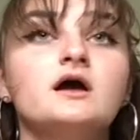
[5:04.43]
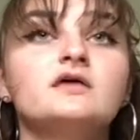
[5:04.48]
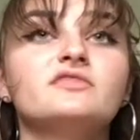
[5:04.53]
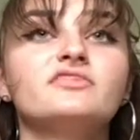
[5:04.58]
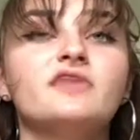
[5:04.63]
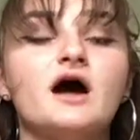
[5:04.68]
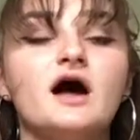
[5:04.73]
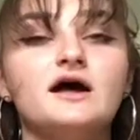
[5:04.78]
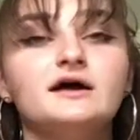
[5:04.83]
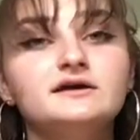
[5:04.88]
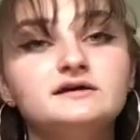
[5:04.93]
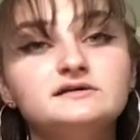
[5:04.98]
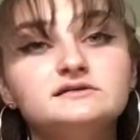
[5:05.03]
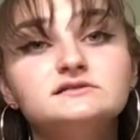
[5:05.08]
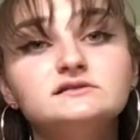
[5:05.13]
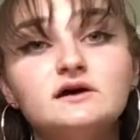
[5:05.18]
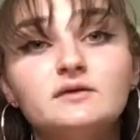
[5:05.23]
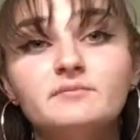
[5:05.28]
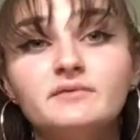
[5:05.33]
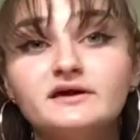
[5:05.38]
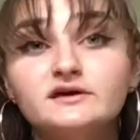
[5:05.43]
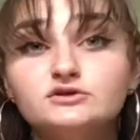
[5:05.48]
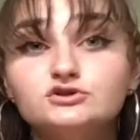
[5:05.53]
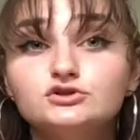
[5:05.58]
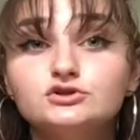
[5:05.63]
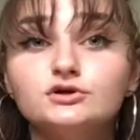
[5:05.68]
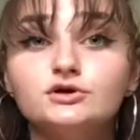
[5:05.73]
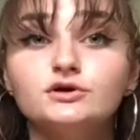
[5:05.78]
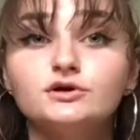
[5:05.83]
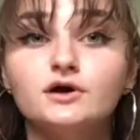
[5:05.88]
that is a
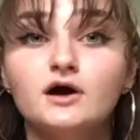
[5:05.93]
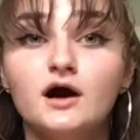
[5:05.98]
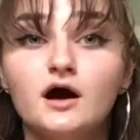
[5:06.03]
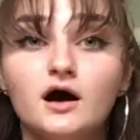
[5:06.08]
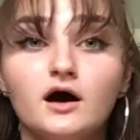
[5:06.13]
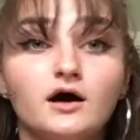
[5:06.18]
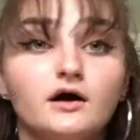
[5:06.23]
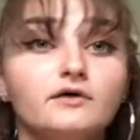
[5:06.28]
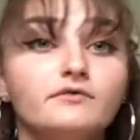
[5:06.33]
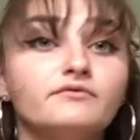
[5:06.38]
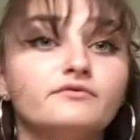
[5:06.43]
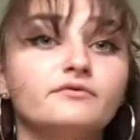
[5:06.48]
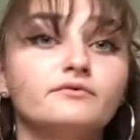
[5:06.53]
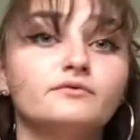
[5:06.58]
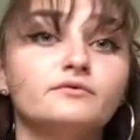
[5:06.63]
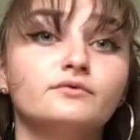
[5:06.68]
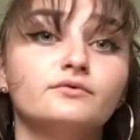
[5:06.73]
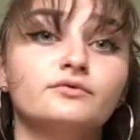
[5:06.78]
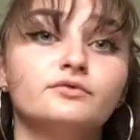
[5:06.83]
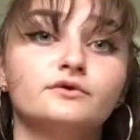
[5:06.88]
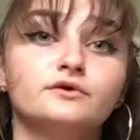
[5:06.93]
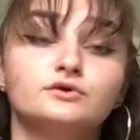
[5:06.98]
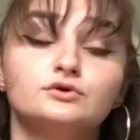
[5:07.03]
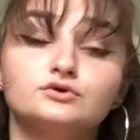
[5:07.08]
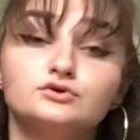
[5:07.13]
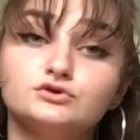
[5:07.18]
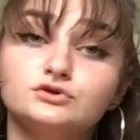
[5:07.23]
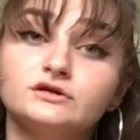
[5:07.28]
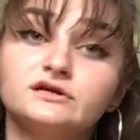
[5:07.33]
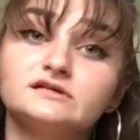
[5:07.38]
mixture of the
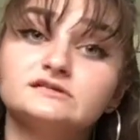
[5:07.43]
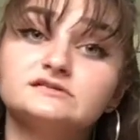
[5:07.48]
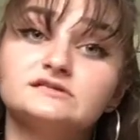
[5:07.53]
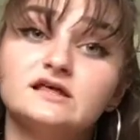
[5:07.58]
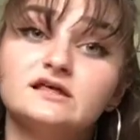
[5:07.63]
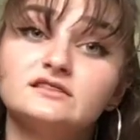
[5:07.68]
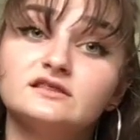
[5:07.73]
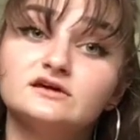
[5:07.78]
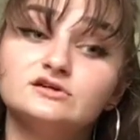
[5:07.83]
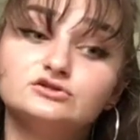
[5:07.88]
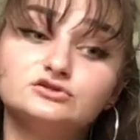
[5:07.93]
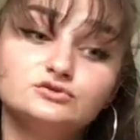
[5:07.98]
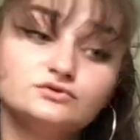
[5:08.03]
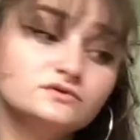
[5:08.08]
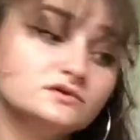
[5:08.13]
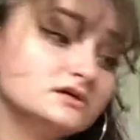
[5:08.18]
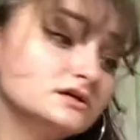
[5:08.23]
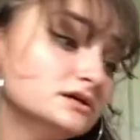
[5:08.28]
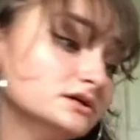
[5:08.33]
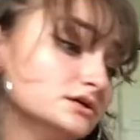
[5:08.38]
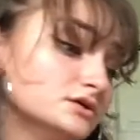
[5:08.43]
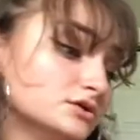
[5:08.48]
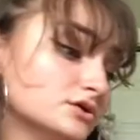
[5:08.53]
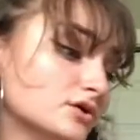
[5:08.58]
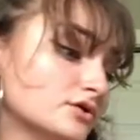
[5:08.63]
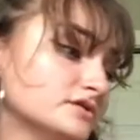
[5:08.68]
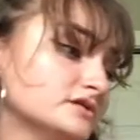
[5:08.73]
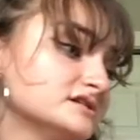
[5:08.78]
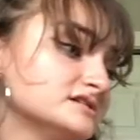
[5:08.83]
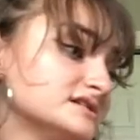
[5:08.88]
nutrients that they do need. You
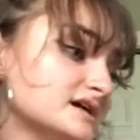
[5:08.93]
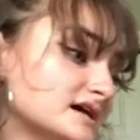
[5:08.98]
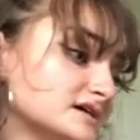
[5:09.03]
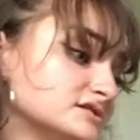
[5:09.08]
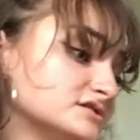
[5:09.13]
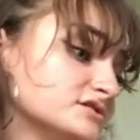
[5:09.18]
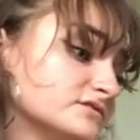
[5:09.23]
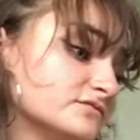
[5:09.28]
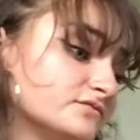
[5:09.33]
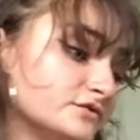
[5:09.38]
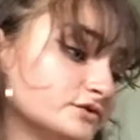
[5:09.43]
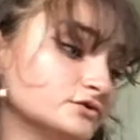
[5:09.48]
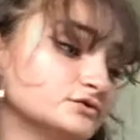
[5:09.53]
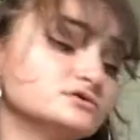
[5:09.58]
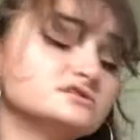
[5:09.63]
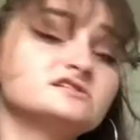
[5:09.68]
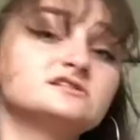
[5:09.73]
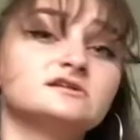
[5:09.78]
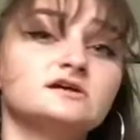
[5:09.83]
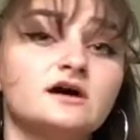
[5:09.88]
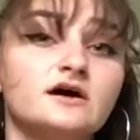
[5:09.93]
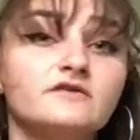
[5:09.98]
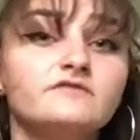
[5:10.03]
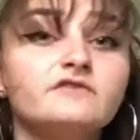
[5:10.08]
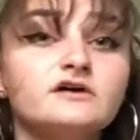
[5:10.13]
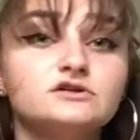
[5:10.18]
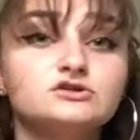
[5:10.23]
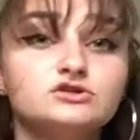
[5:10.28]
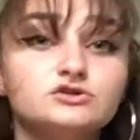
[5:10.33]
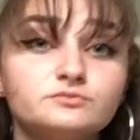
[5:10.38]
know, this has some fruits and
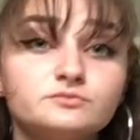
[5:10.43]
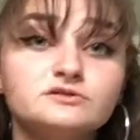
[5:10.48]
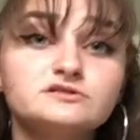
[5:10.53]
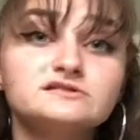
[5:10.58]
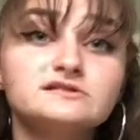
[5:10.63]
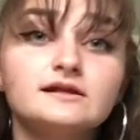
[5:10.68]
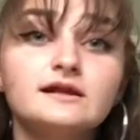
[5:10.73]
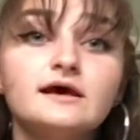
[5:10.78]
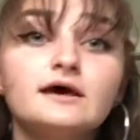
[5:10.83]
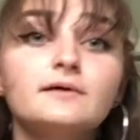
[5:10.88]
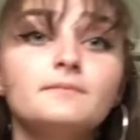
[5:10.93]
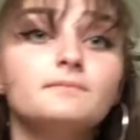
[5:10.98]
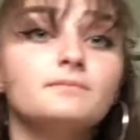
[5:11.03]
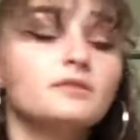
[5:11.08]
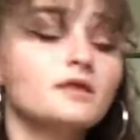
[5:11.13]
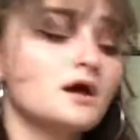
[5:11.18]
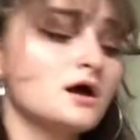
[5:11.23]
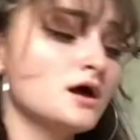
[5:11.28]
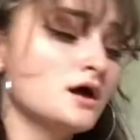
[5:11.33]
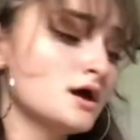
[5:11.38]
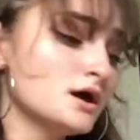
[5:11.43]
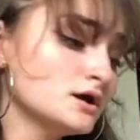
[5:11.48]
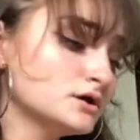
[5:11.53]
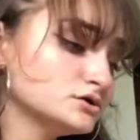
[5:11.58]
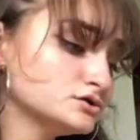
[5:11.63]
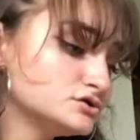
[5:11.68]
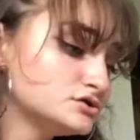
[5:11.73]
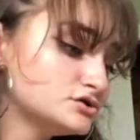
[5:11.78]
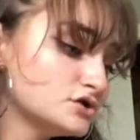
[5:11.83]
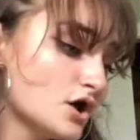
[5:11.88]
vegetables in it,
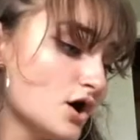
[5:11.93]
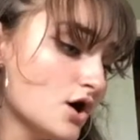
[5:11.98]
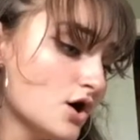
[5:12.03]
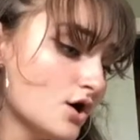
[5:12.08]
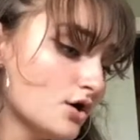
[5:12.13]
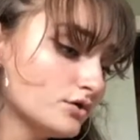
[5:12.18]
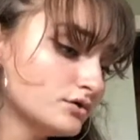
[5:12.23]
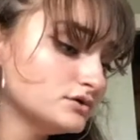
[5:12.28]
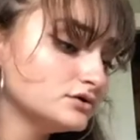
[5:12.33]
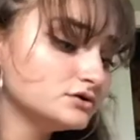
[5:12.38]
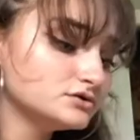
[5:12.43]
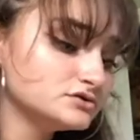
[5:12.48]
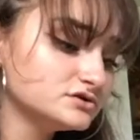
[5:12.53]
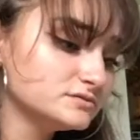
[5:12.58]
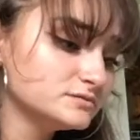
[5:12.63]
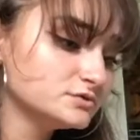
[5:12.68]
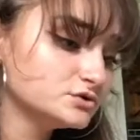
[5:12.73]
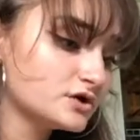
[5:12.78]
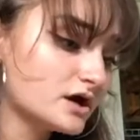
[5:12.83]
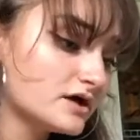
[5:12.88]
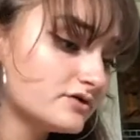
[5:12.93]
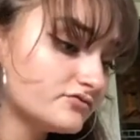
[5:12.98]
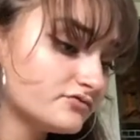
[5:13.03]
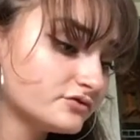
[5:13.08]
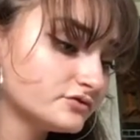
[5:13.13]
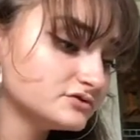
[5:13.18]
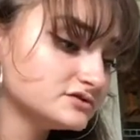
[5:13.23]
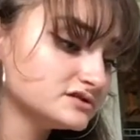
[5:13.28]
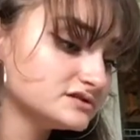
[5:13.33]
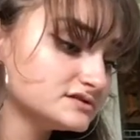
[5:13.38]
so, you know, some dried
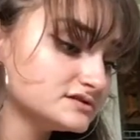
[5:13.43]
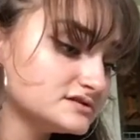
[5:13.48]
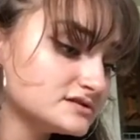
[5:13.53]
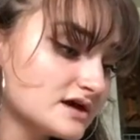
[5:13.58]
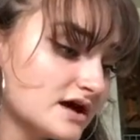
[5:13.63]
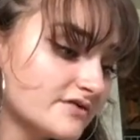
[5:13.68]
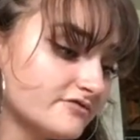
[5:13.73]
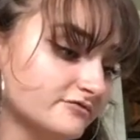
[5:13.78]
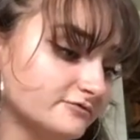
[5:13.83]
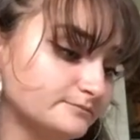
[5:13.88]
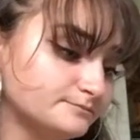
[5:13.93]
fruits and stuff,